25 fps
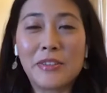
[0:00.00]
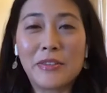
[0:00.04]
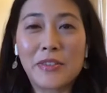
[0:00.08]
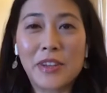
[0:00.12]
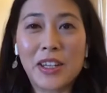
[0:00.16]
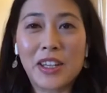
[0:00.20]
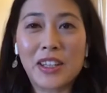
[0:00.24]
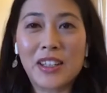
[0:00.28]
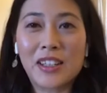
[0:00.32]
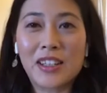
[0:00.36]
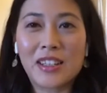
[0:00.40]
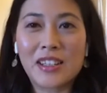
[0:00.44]

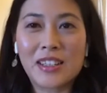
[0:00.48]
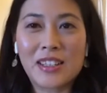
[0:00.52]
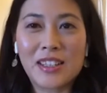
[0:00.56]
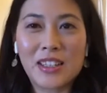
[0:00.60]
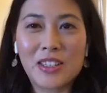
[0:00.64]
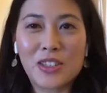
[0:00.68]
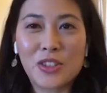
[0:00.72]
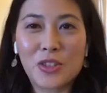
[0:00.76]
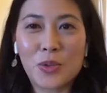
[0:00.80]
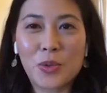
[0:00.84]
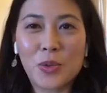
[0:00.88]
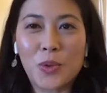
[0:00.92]
Living
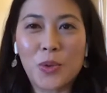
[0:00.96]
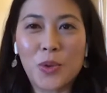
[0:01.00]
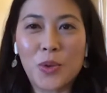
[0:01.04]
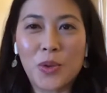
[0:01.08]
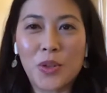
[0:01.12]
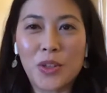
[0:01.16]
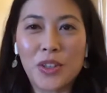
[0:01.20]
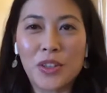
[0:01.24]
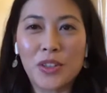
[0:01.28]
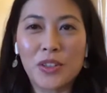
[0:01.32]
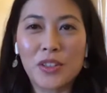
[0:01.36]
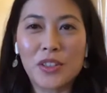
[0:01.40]
Essential
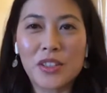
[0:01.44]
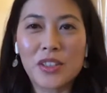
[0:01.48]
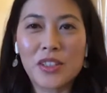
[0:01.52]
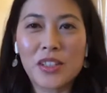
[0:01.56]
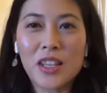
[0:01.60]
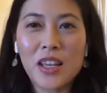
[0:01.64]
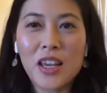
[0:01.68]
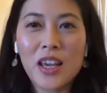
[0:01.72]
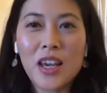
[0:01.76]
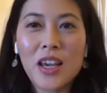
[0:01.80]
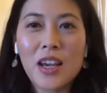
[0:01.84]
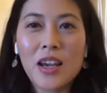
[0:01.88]
Oils